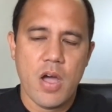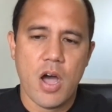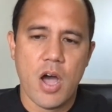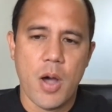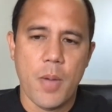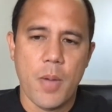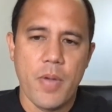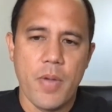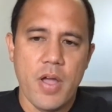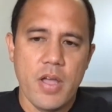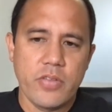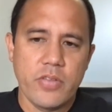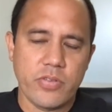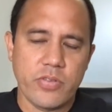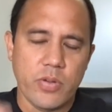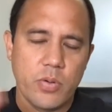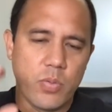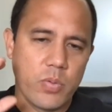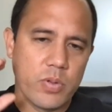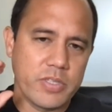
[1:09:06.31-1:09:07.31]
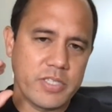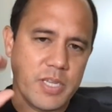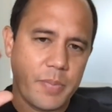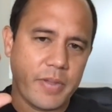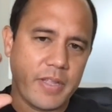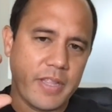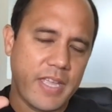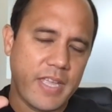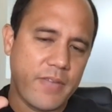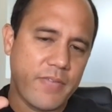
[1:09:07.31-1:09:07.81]
So we'll
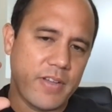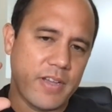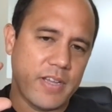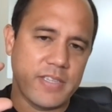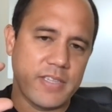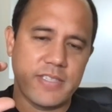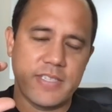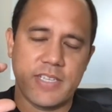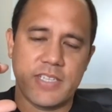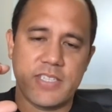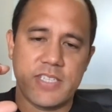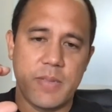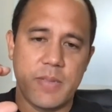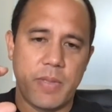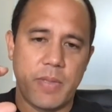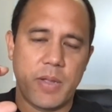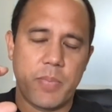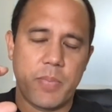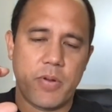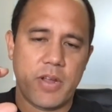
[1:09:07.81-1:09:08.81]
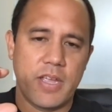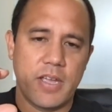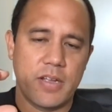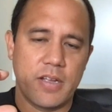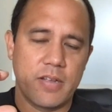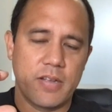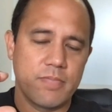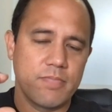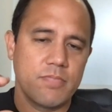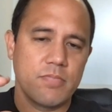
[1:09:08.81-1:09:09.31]
typically give a 60 mg per
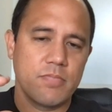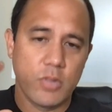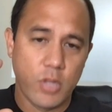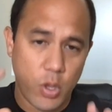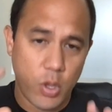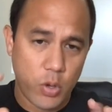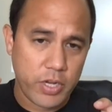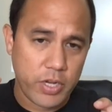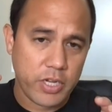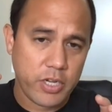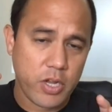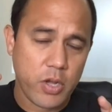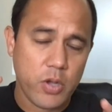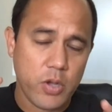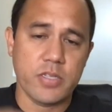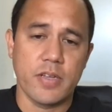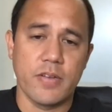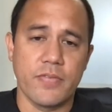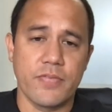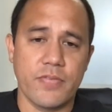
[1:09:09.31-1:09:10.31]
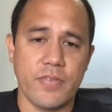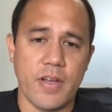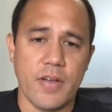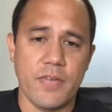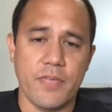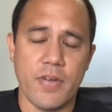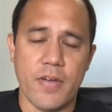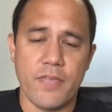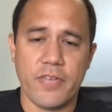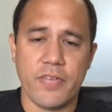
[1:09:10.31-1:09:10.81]
kg loading dose of
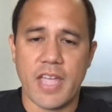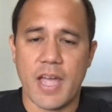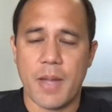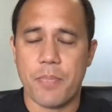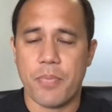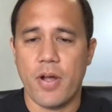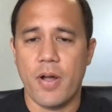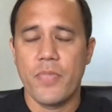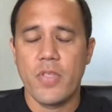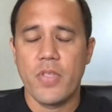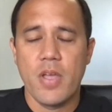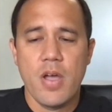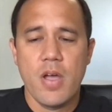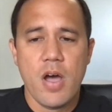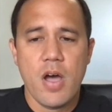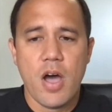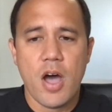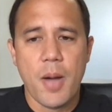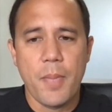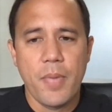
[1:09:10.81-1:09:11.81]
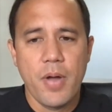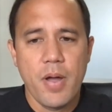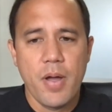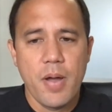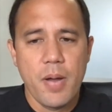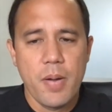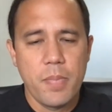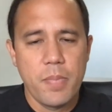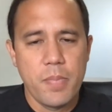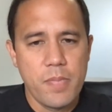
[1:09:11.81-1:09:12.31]
Keppra.
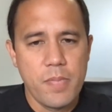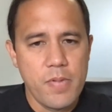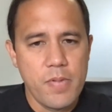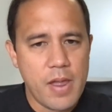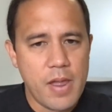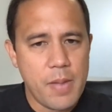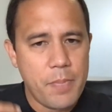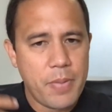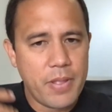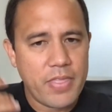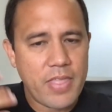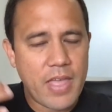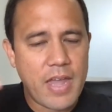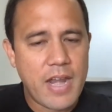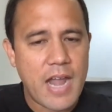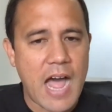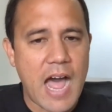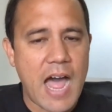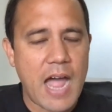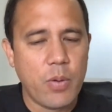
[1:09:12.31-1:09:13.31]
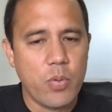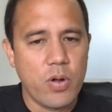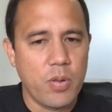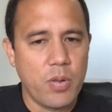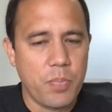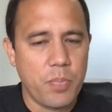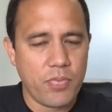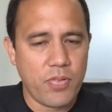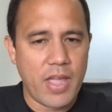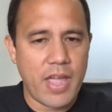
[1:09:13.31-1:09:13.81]
But then I
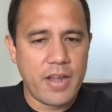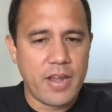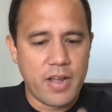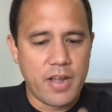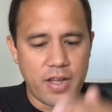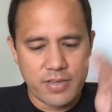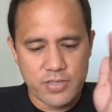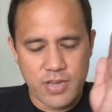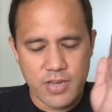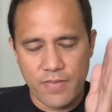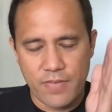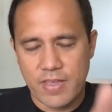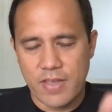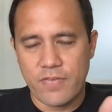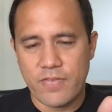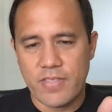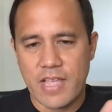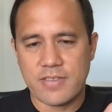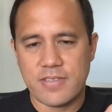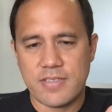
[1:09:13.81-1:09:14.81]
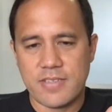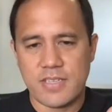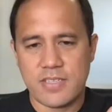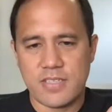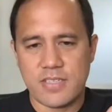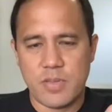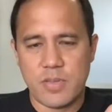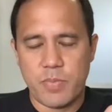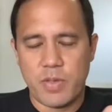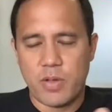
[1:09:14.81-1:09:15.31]
will plan on, so I've given that
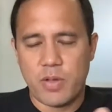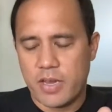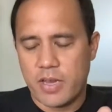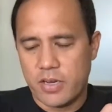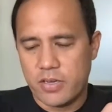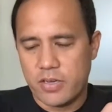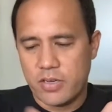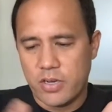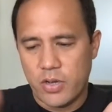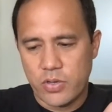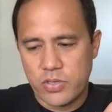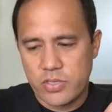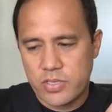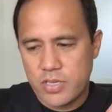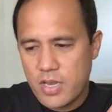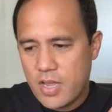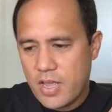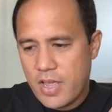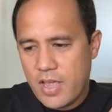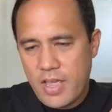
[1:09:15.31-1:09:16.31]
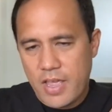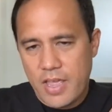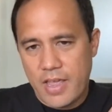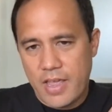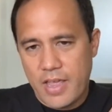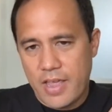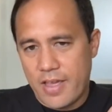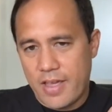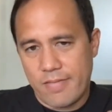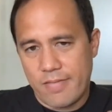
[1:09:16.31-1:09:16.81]
60 mg per kg dose,
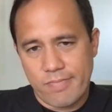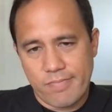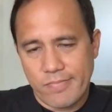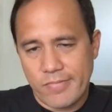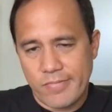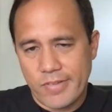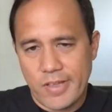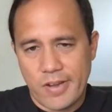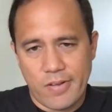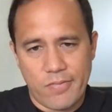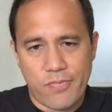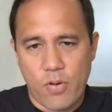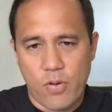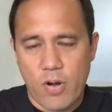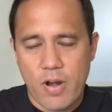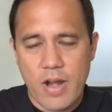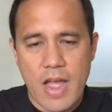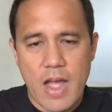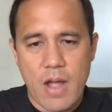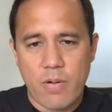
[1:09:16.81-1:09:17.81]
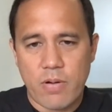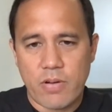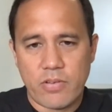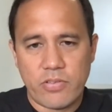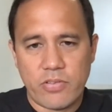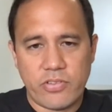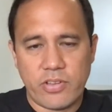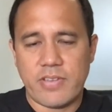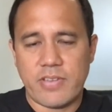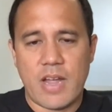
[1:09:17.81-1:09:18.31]
and, you know, 4
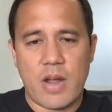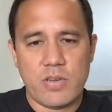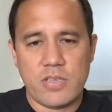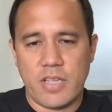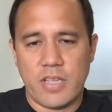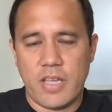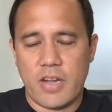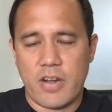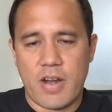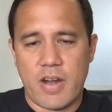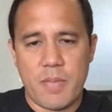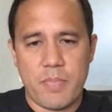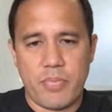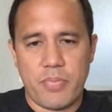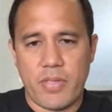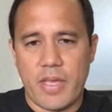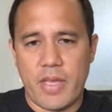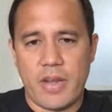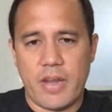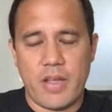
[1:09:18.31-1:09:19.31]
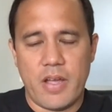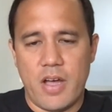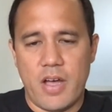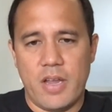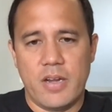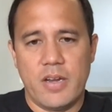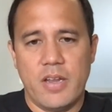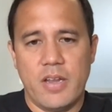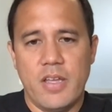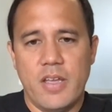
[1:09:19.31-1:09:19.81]
hours, 6 hours later, I'm planning
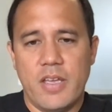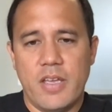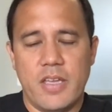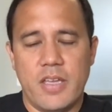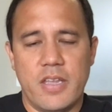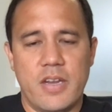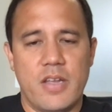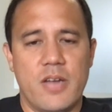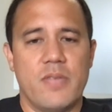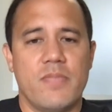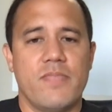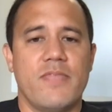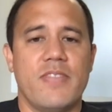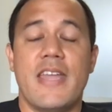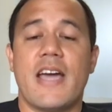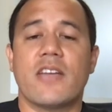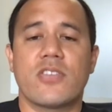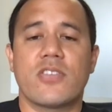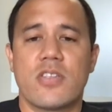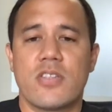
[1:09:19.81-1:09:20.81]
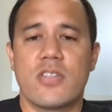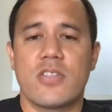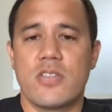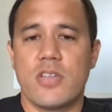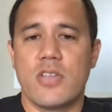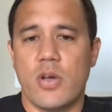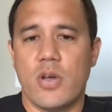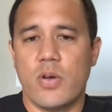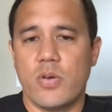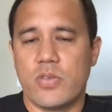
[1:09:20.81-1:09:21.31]
on, you know,
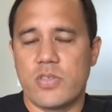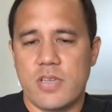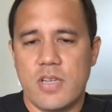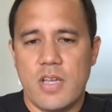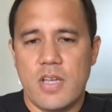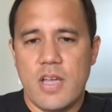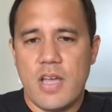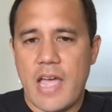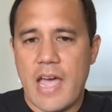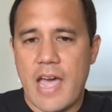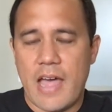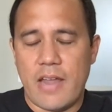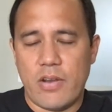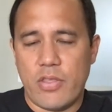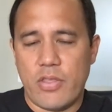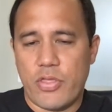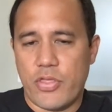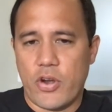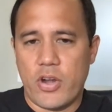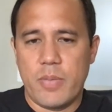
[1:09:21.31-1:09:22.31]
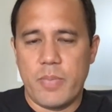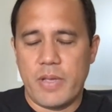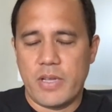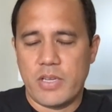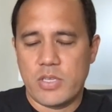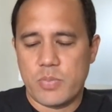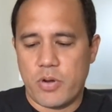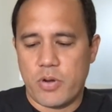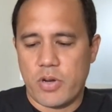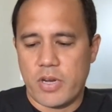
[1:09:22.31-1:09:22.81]
next dose at 30
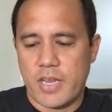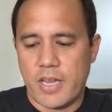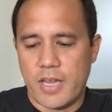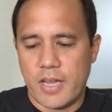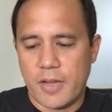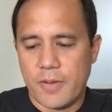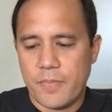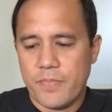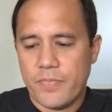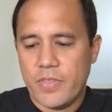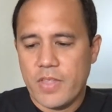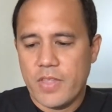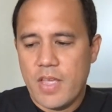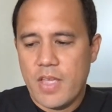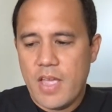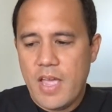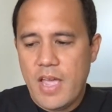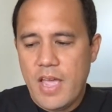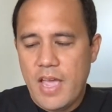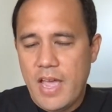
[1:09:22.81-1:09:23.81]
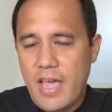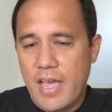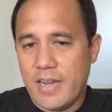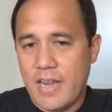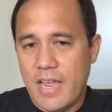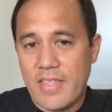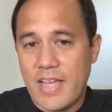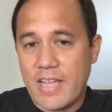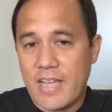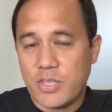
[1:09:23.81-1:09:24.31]
mg per kg.
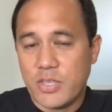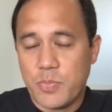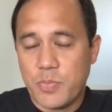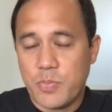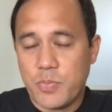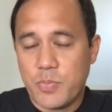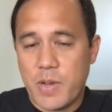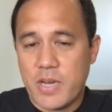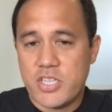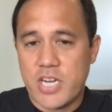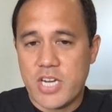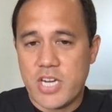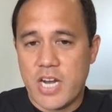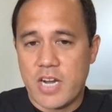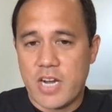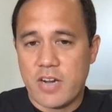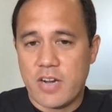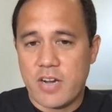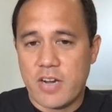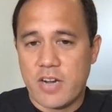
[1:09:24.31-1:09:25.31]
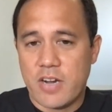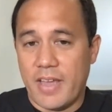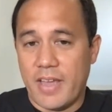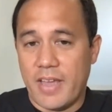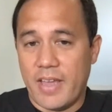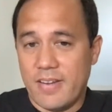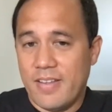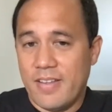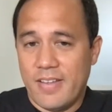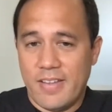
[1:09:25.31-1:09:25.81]
and that's my general plan
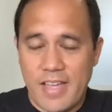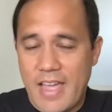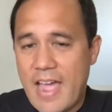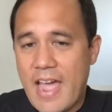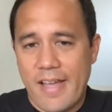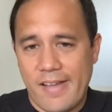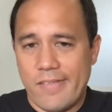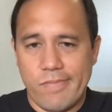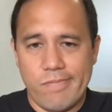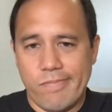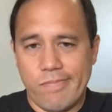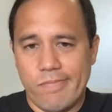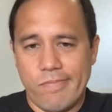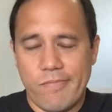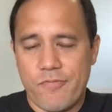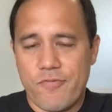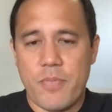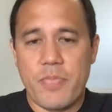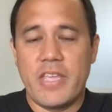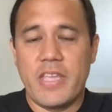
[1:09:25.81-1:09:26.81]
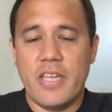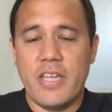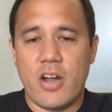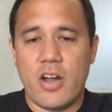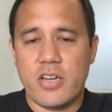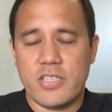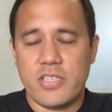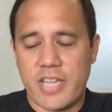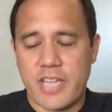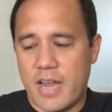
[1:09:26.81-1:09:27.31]
from
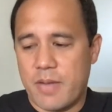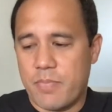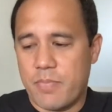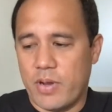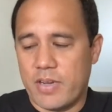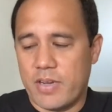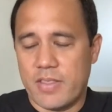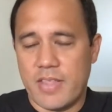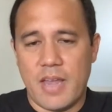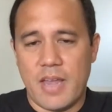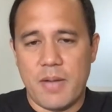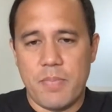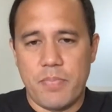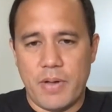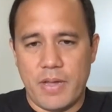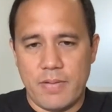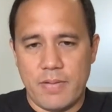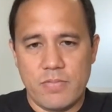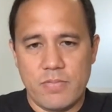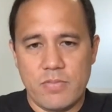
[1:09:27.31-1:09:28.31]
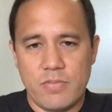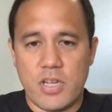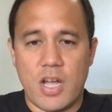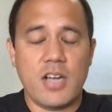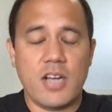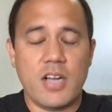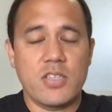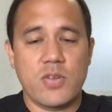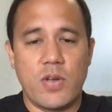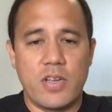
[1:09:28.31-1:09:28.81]
the ER standpoint then, but
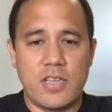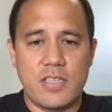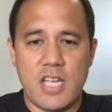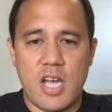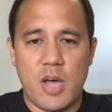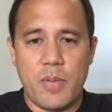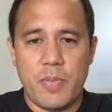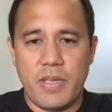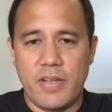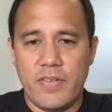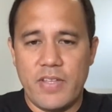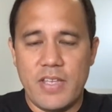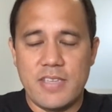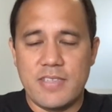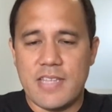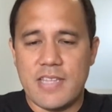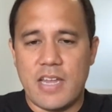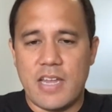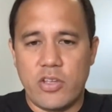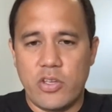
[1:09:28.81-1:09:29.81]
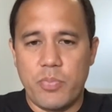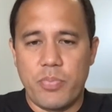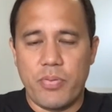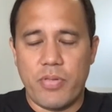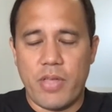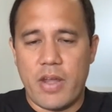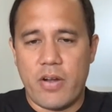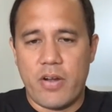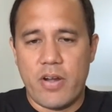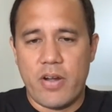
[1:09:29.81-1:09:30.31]
dog's going to tell me, is that a
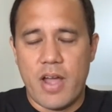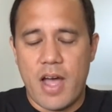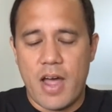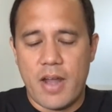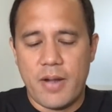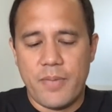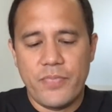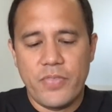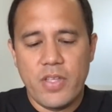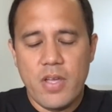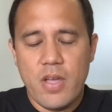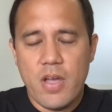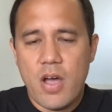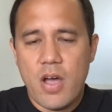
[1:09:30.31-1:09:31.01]
good plan or not?